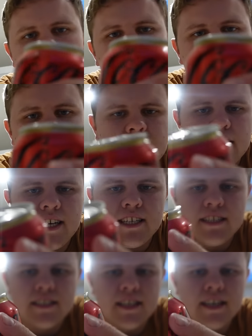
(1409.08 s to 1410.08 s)
one day
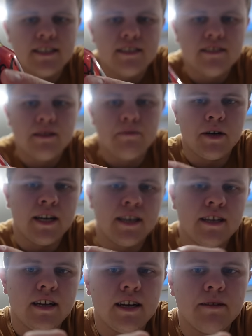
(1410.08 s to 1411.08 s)
decided to
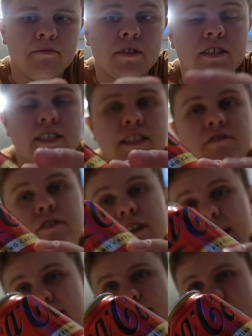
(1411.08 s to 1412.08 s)
buy zero
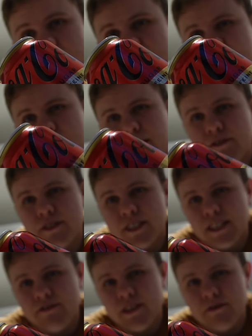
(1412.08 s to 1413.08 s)
caffeine Coke
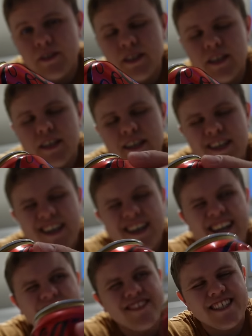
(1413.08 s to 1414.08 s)
Zero,
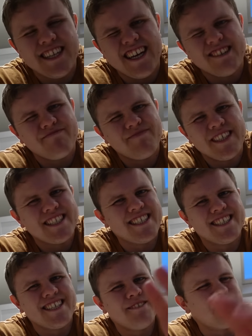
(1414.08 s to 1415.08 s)
and I was like, this
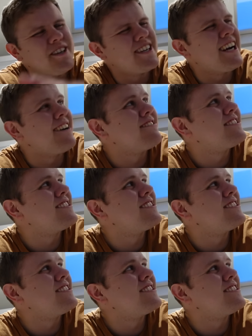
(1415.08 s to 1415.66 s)
isn't going to work out.